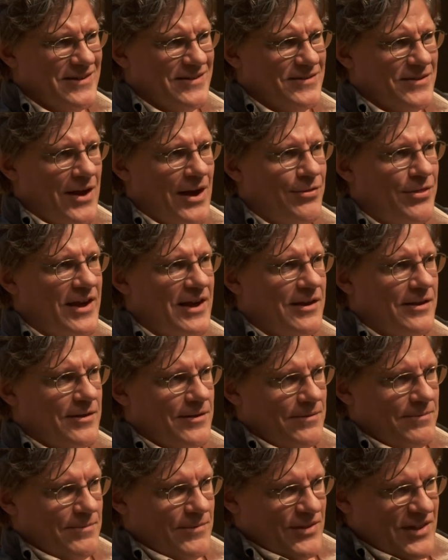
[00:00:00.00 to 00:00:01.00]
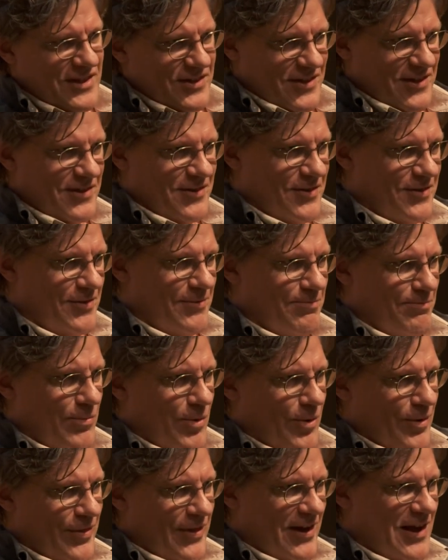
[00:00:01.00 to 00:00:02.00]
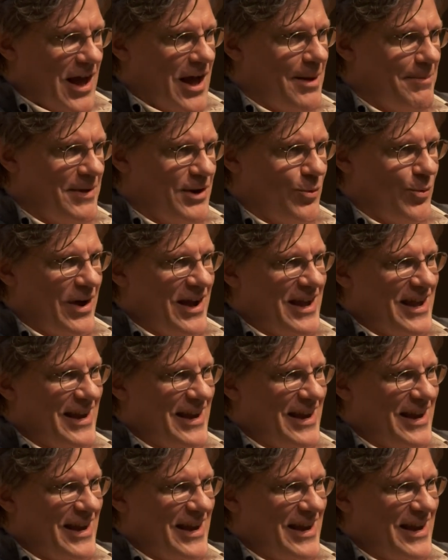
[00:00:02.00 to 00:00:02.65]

So I think oh, this i is more the common way,